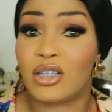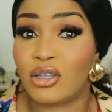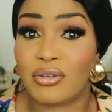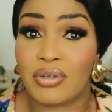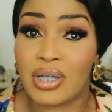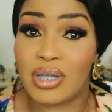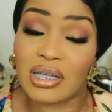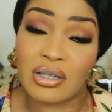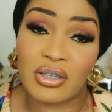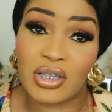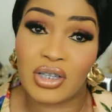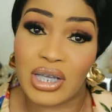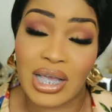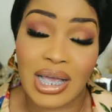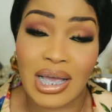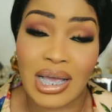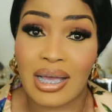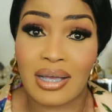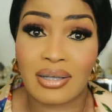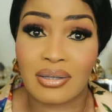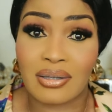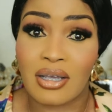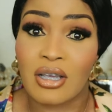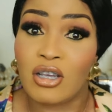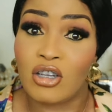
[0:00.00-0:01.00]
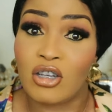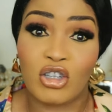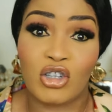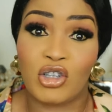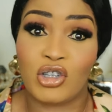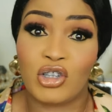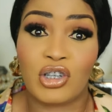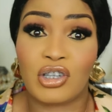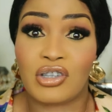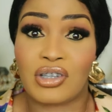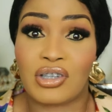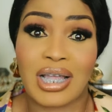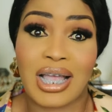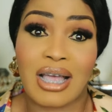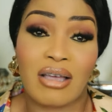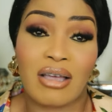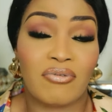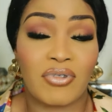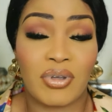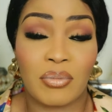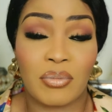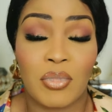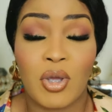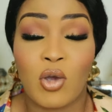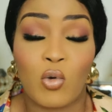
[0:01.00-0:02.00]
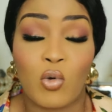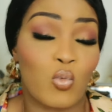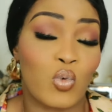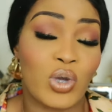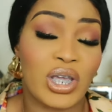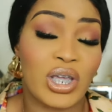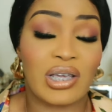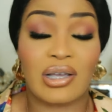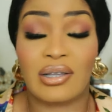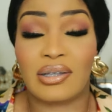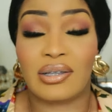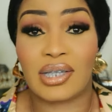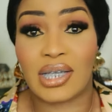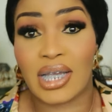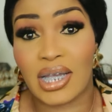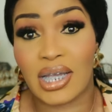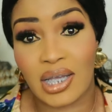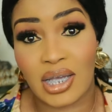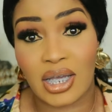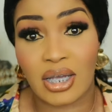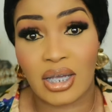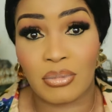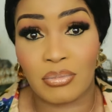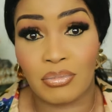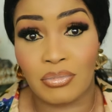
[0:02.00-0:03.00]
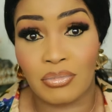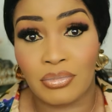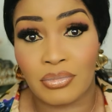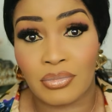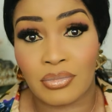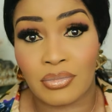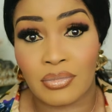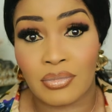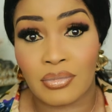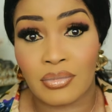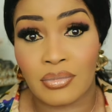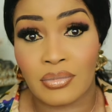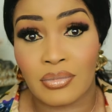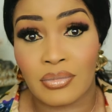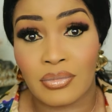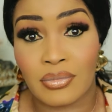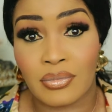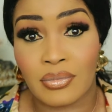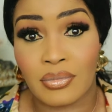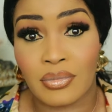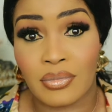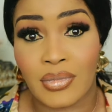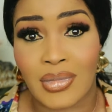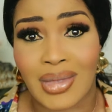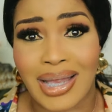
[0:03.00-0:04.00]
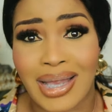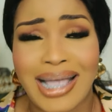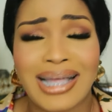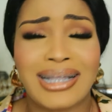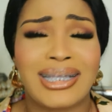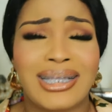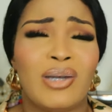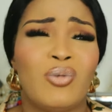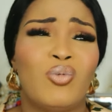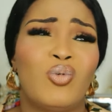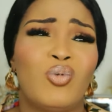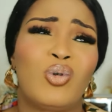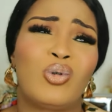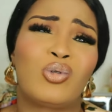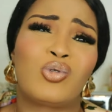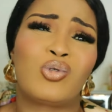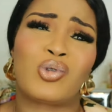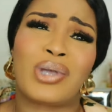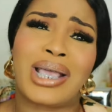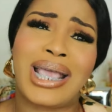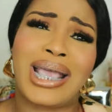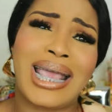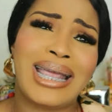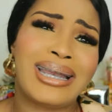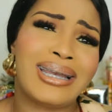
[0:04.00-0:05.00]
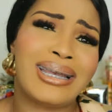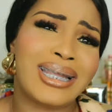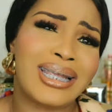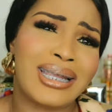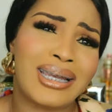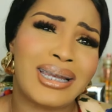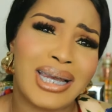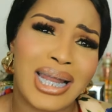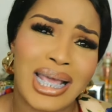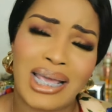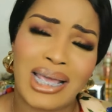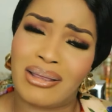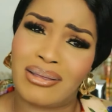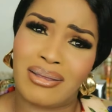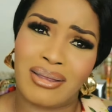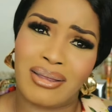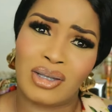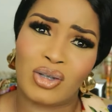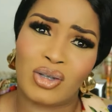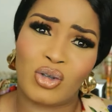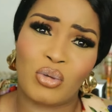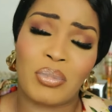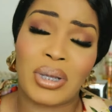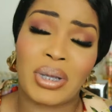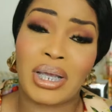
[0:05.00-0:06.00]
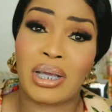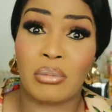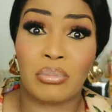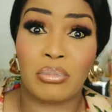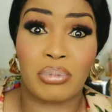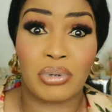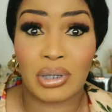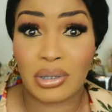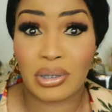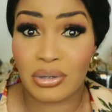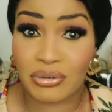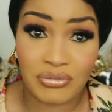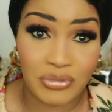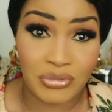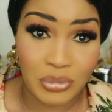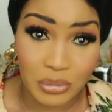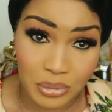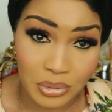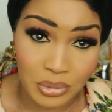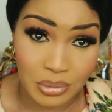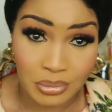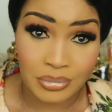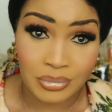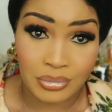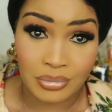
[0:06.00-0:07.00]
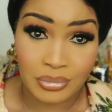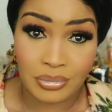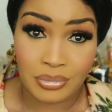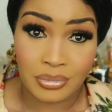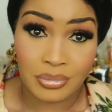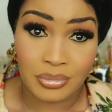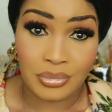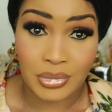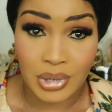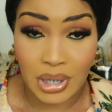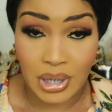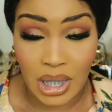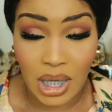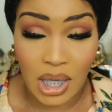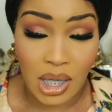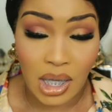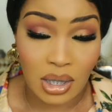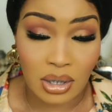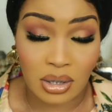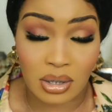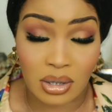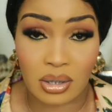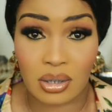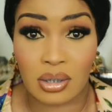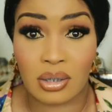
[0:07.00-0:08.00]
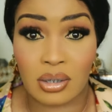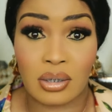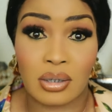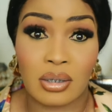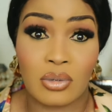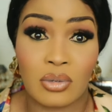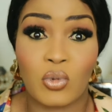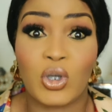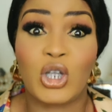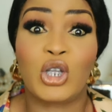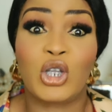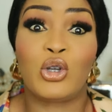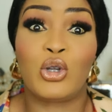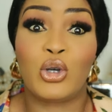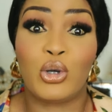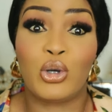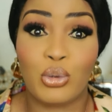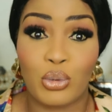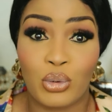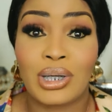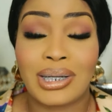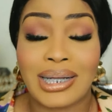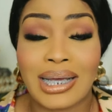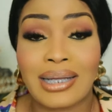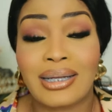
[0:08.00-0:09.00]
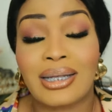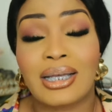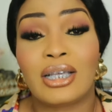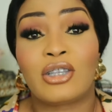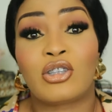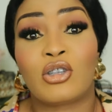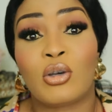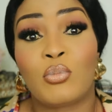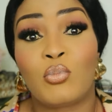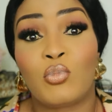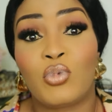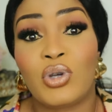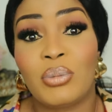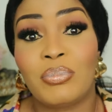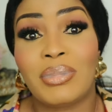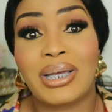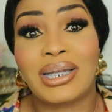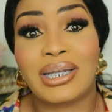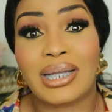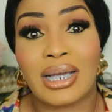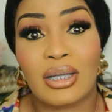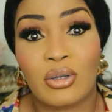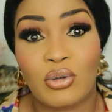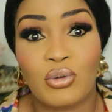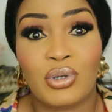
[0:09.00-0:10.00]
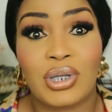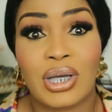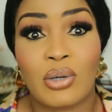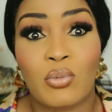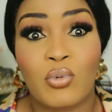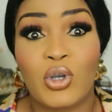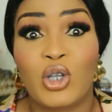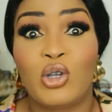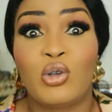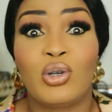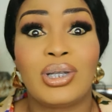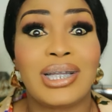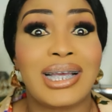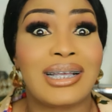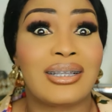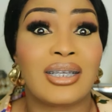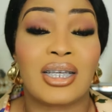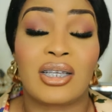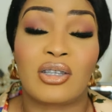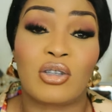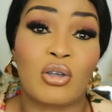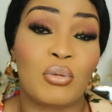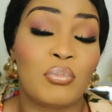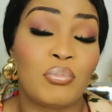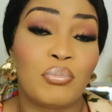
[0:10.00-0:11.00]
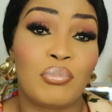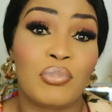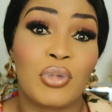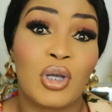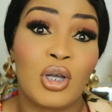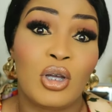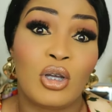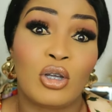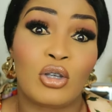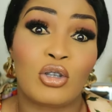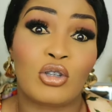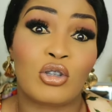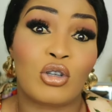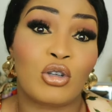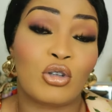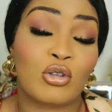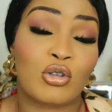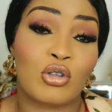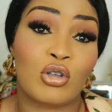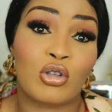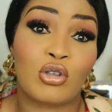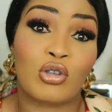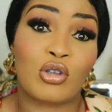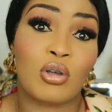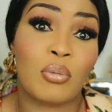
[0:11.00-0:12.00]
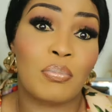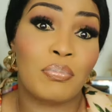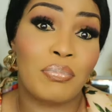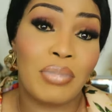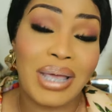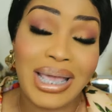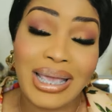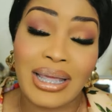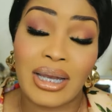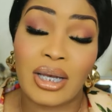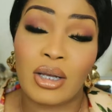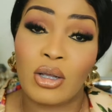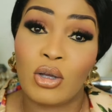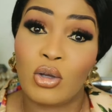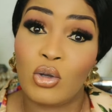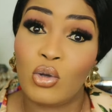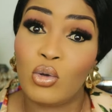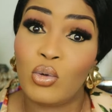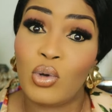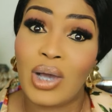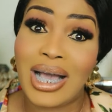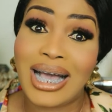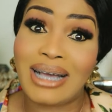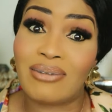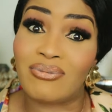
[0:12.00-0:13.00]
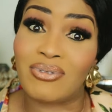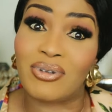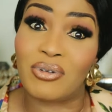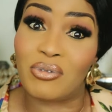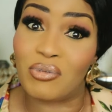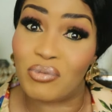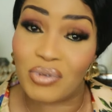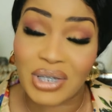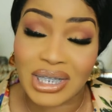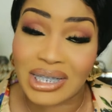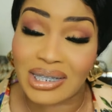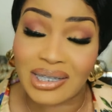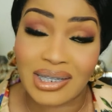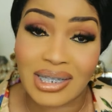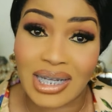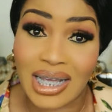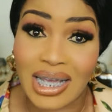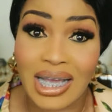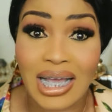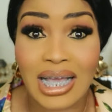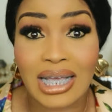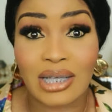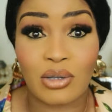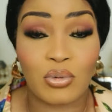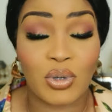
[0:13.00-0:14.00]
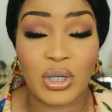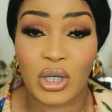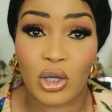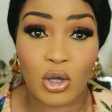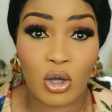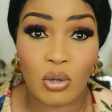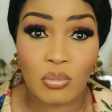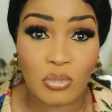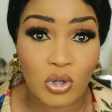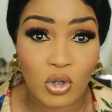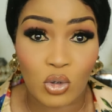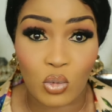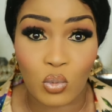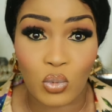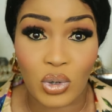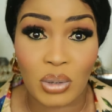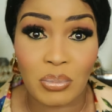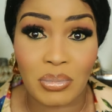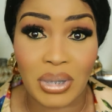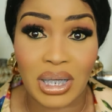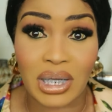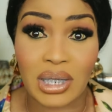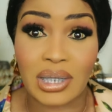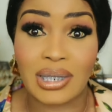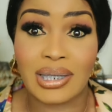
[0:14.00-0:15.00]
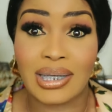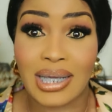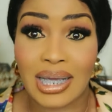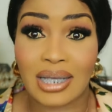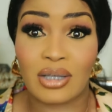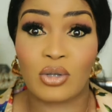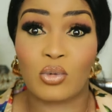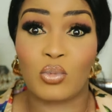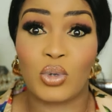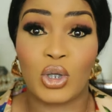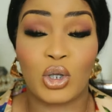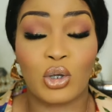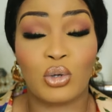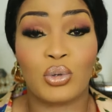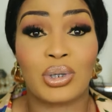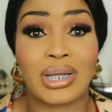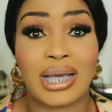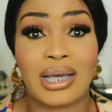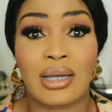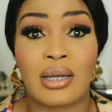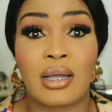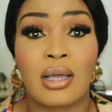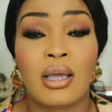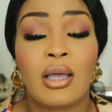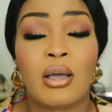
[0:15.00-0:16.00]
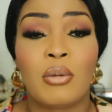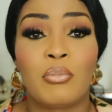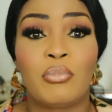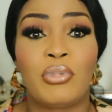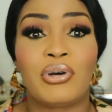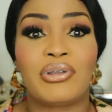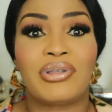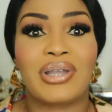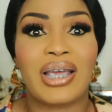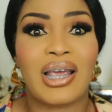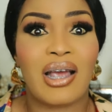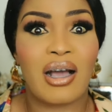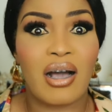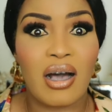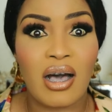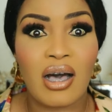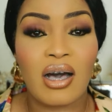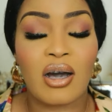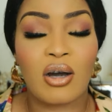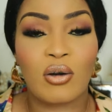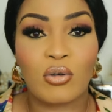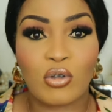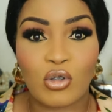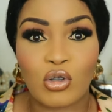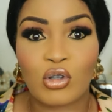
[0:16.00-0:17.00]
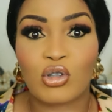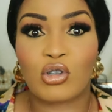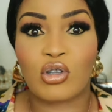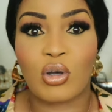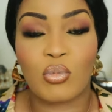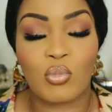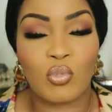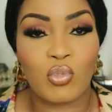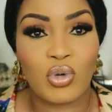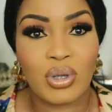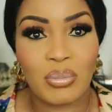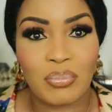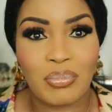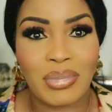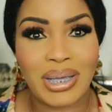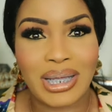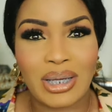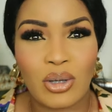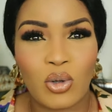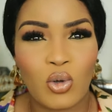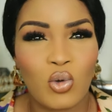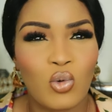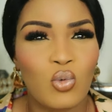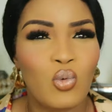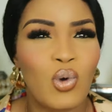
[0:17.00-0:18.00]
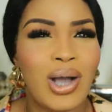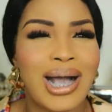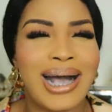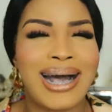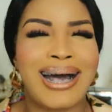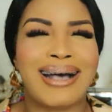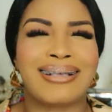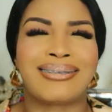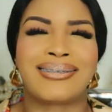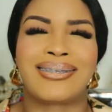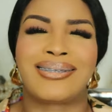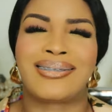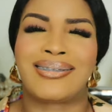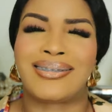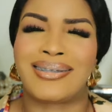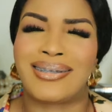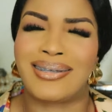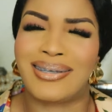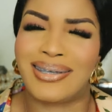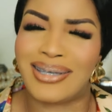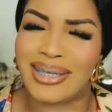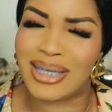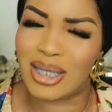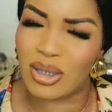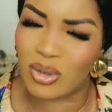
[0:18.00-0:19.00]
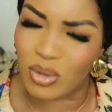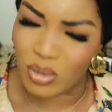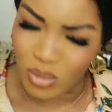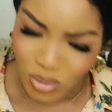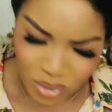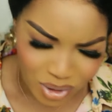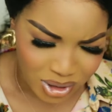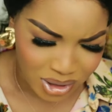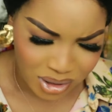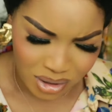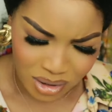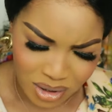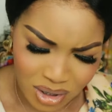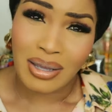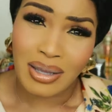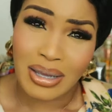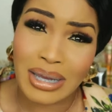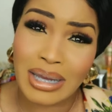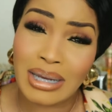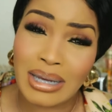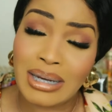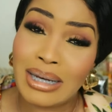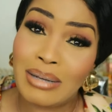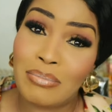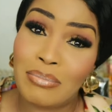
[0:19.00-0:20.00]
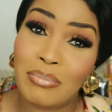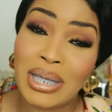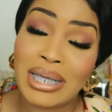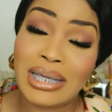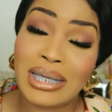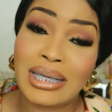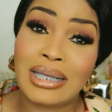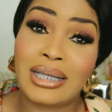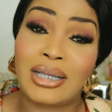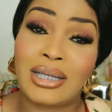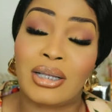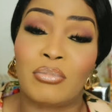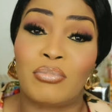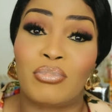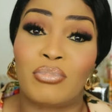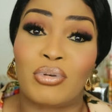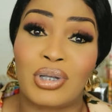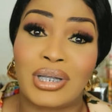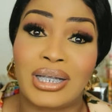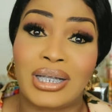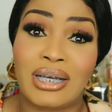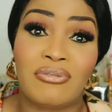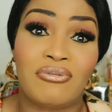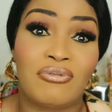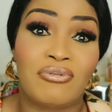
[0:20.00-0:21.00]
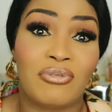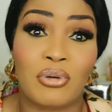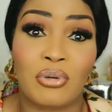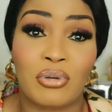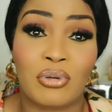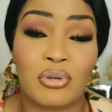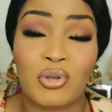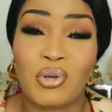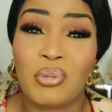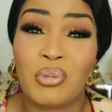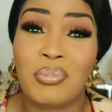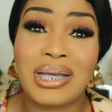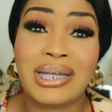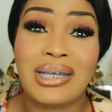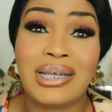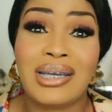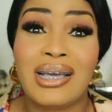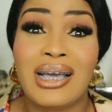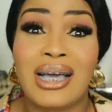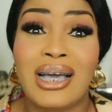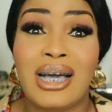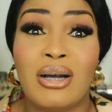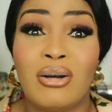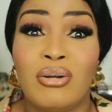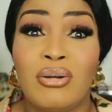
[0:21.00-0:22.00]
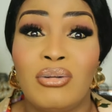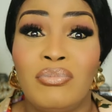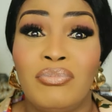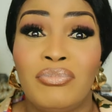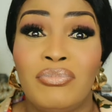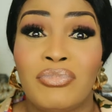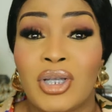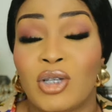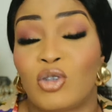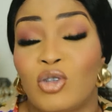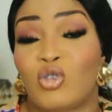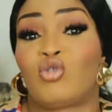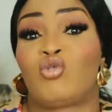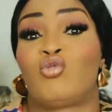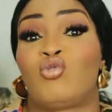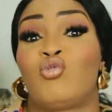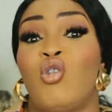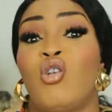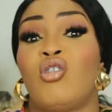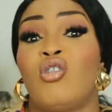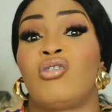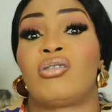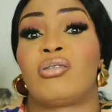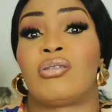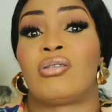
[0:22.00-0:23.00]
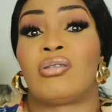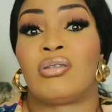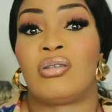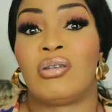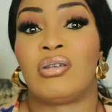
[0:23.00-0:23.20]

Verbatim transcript: she thinks she has, she doesn't have him. We can take him. And they will go to any length to make a brother fall. Yes, we know that there are some women that do that. We know that there are some, so, so, some men who have greed in their eyes when it comes to women. Yes, we know that. But there are also some women who are skilled in making the brother fall. No matter how strong